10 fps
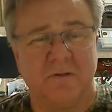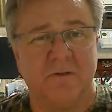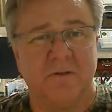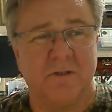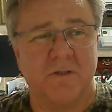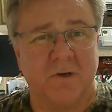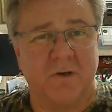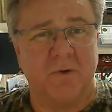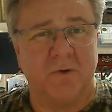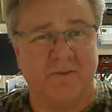
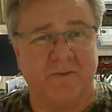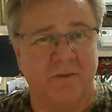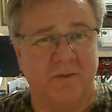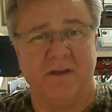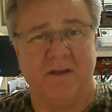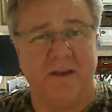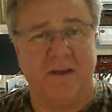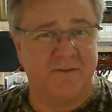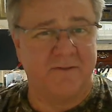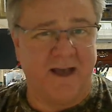So everybody
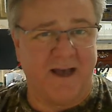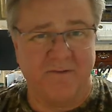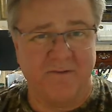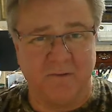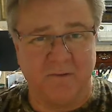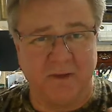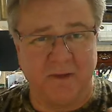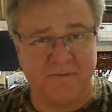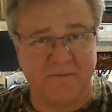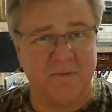has got to
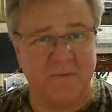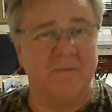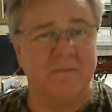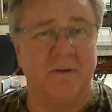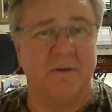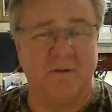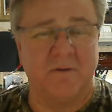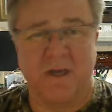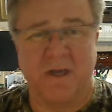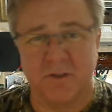give some input to
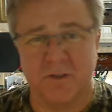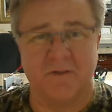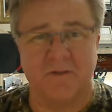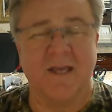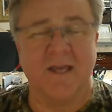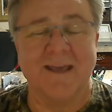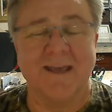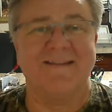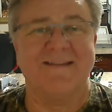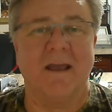make sure that they
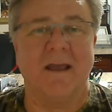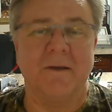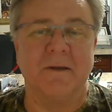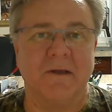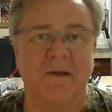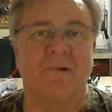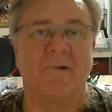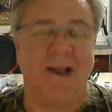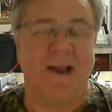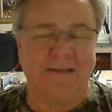get a good
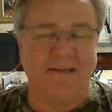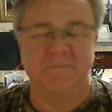grade.